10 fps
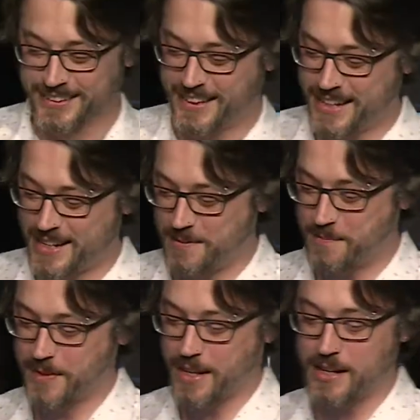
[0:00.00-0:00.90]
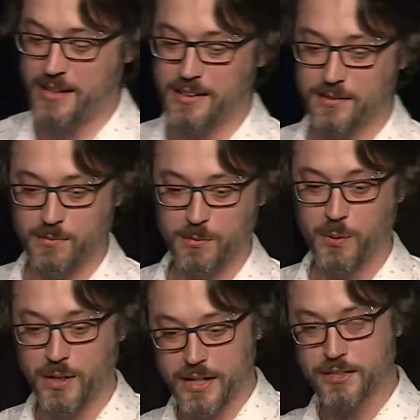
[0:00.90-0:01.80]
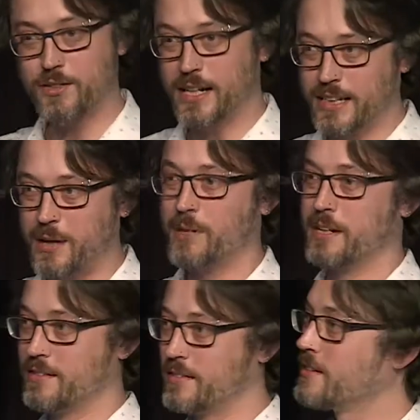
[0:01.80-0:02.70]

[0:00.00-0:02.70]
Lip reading: and we want to extract that one